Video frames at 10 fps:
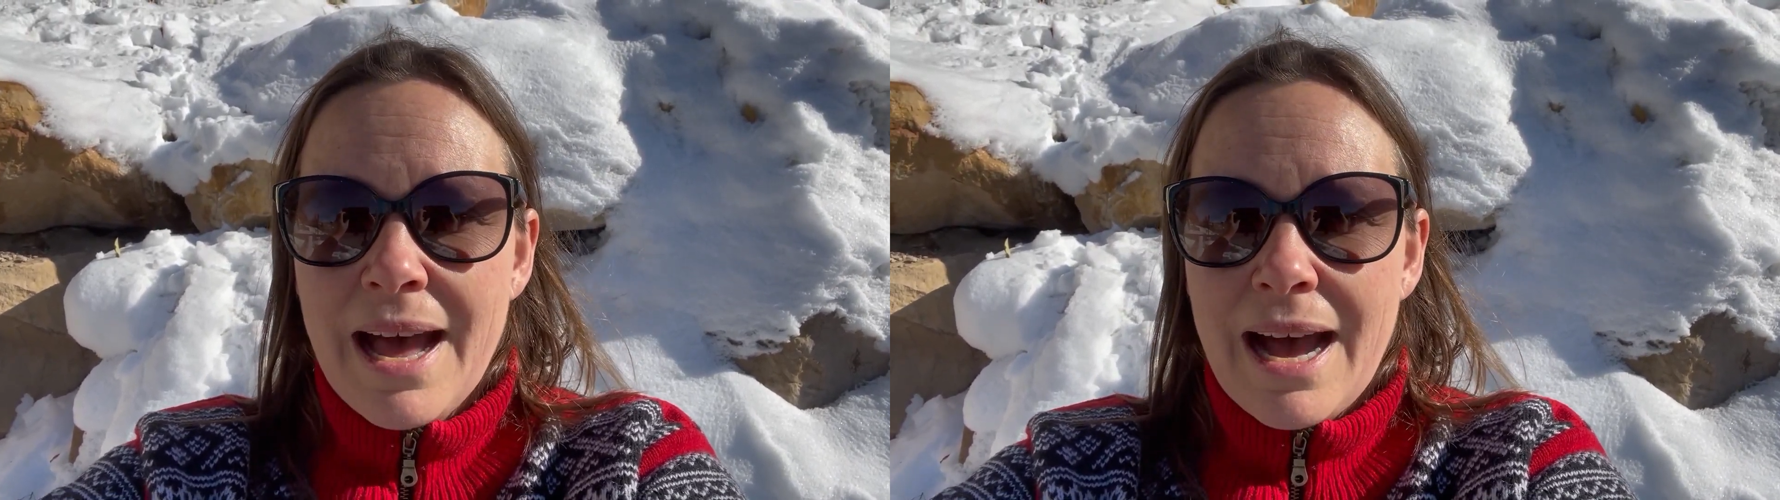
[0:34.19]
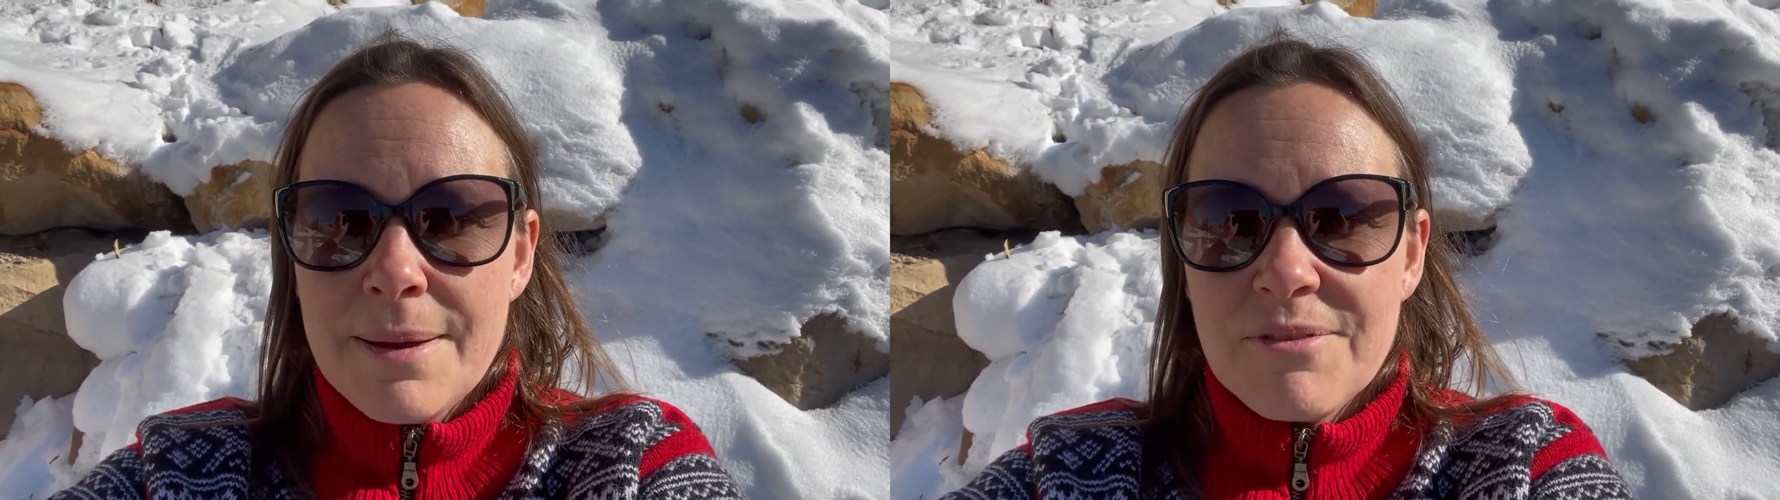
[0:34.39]

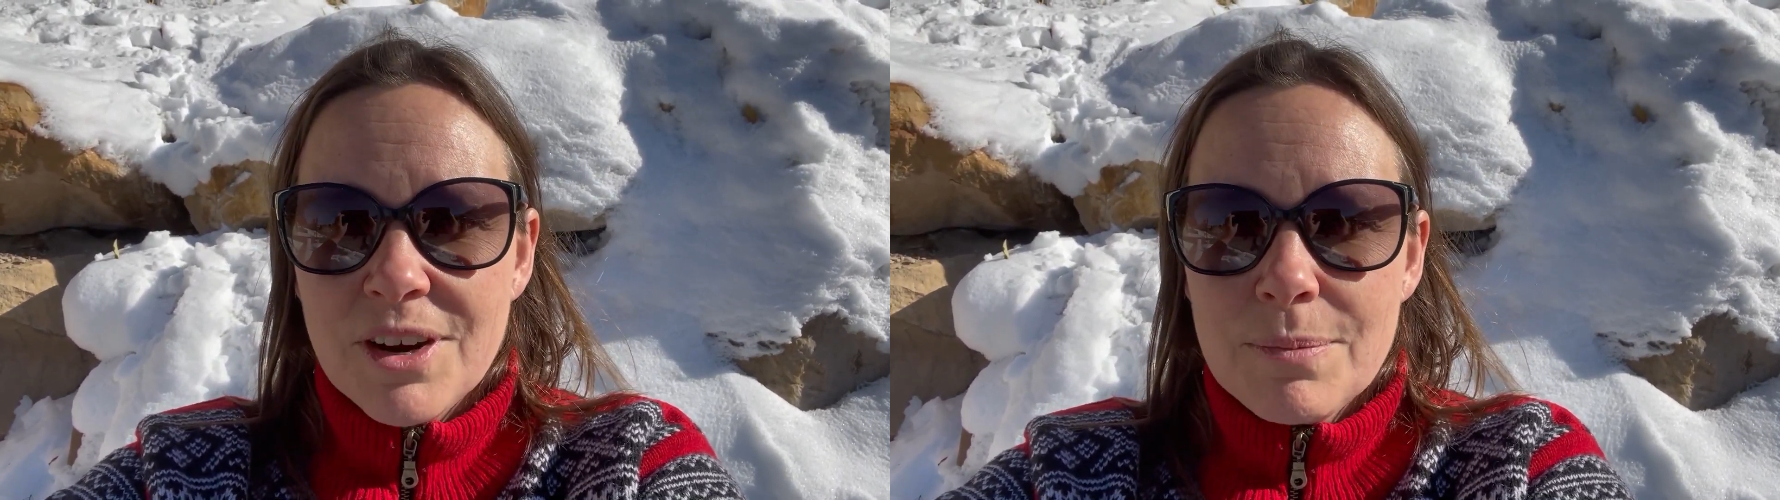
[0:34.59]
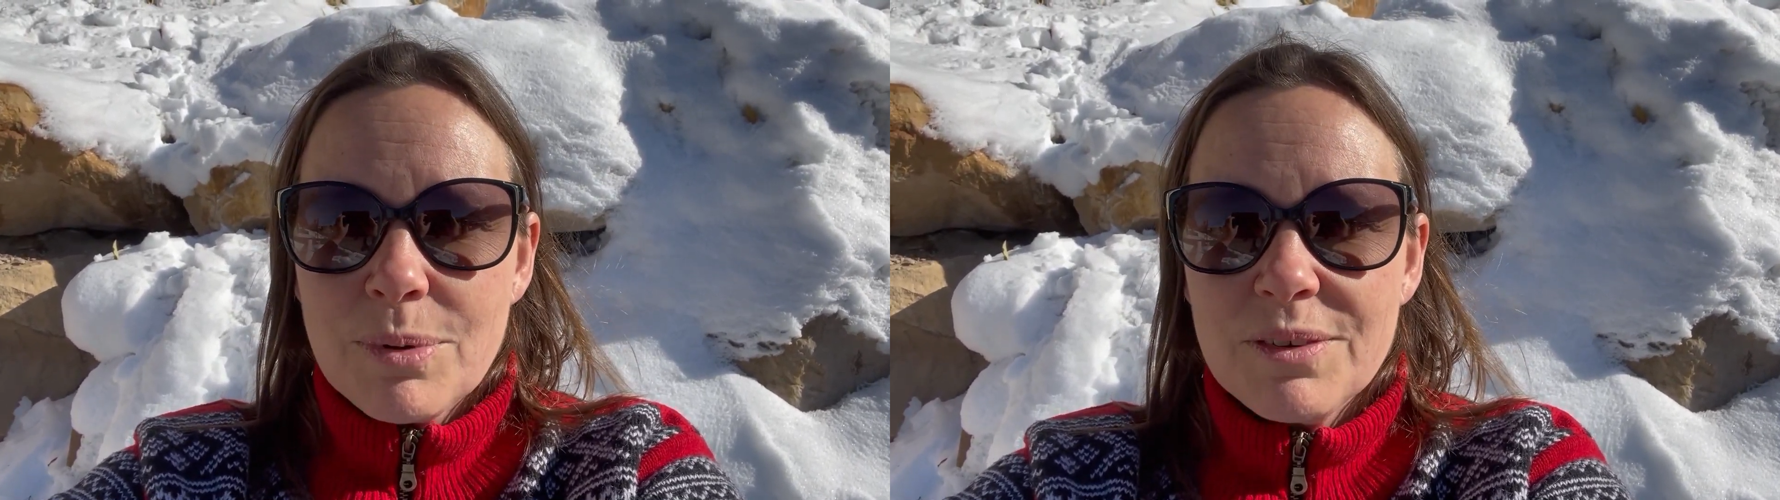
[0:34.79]
I'm
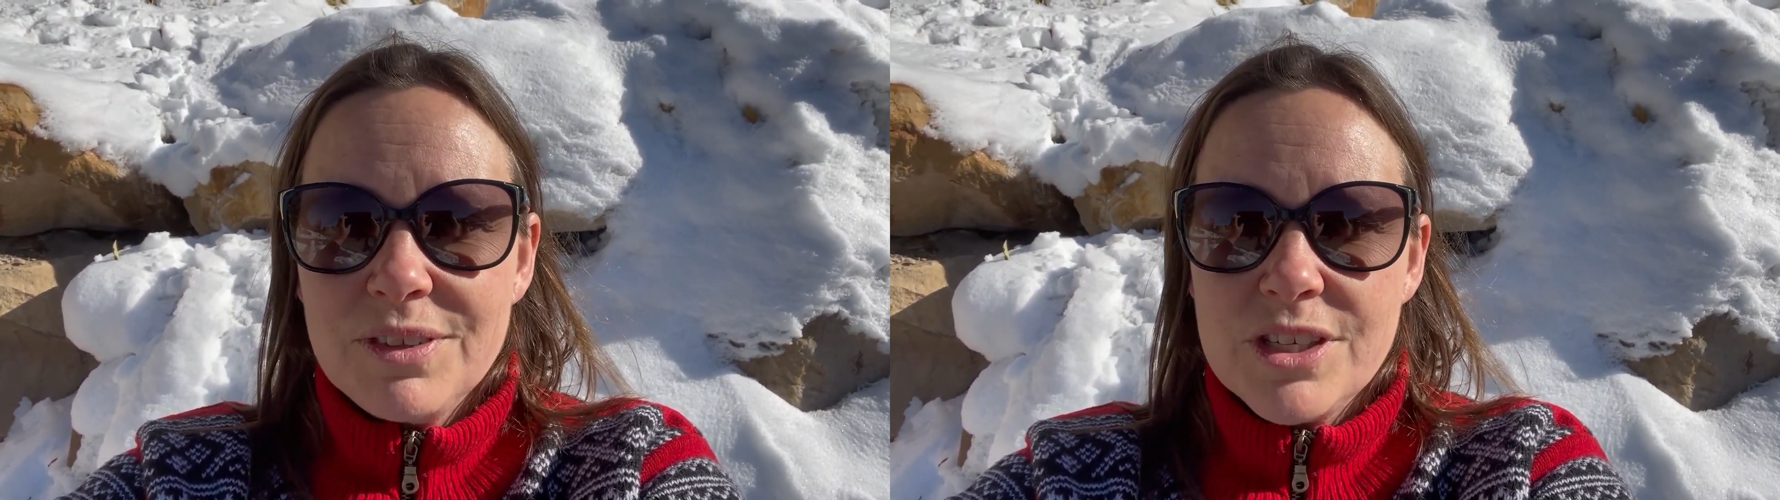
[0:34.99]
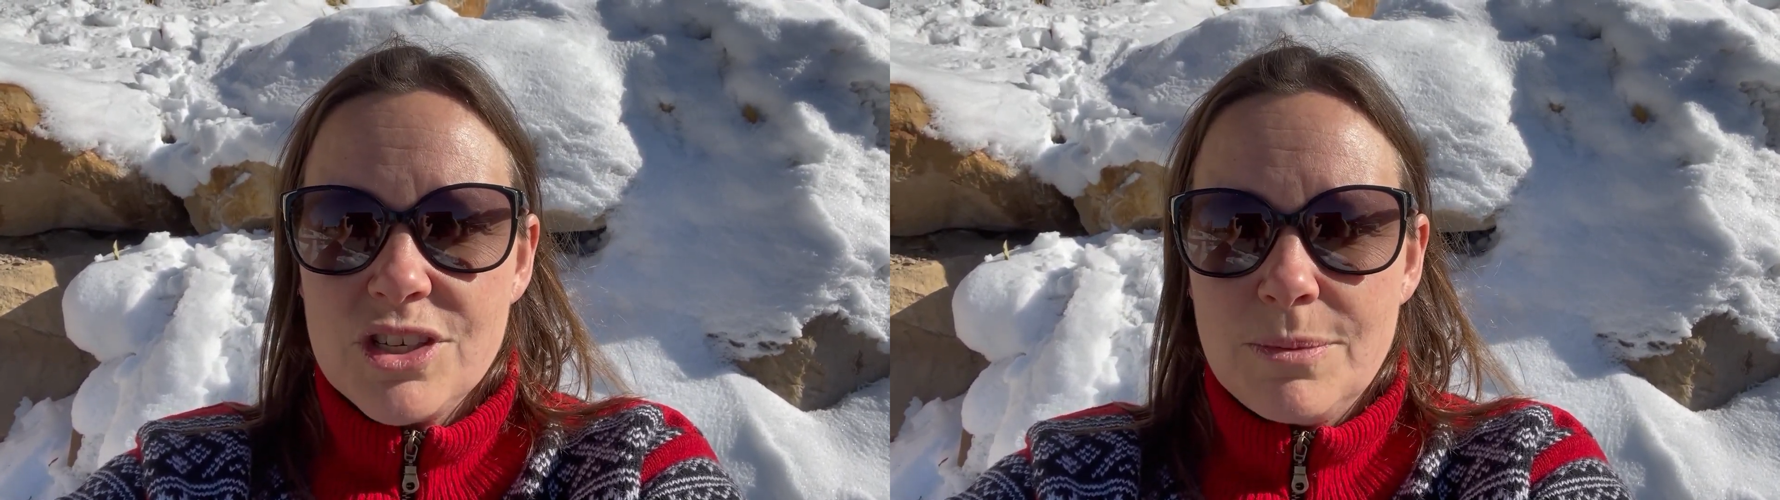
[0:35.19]
very
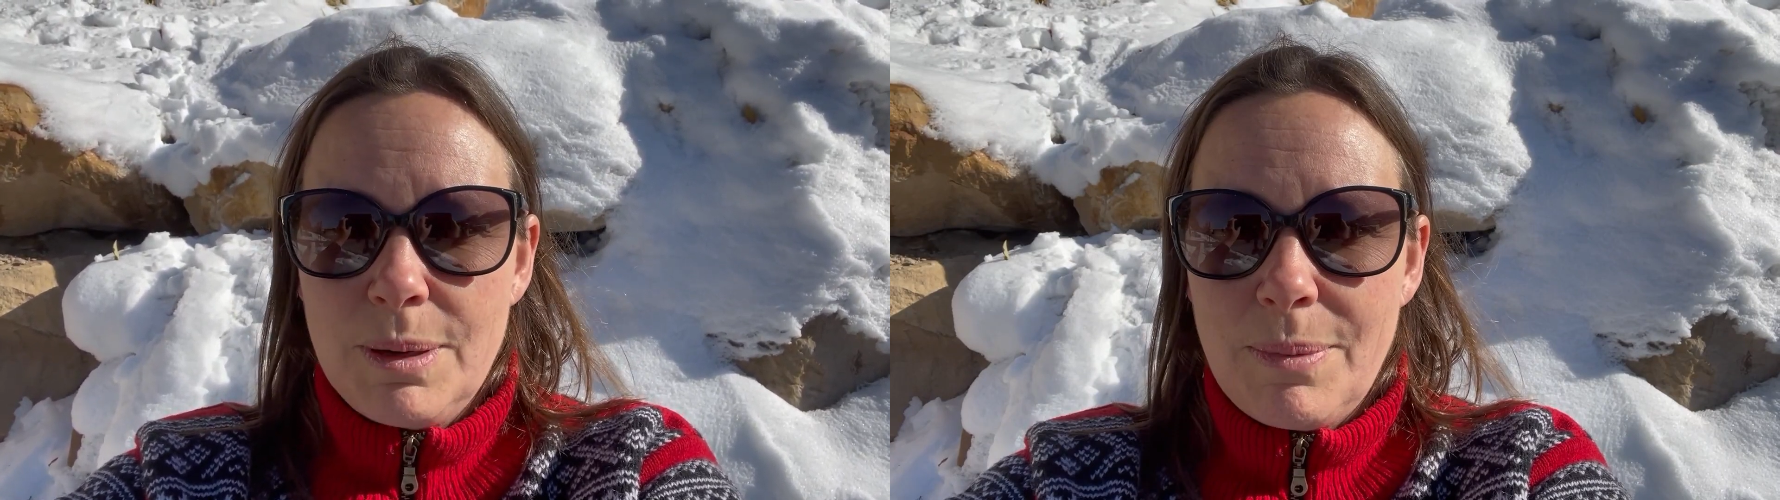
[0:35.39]
privileged to be